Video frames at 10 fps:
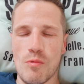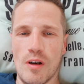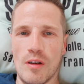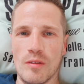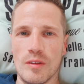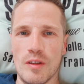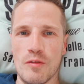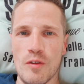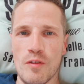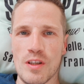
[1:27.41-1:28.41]
Well, if
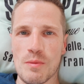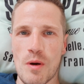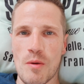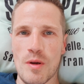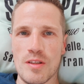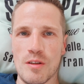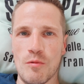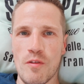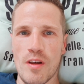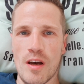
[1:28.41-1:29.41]
you've experimented
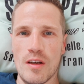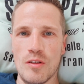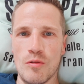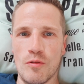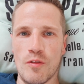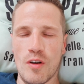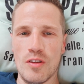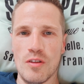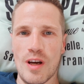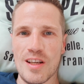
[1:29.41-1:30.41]
with that, you'll find
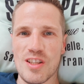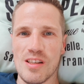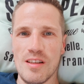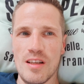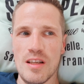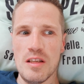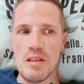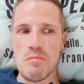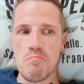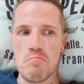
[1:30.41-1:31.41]
that
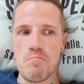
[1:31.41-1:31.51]
actually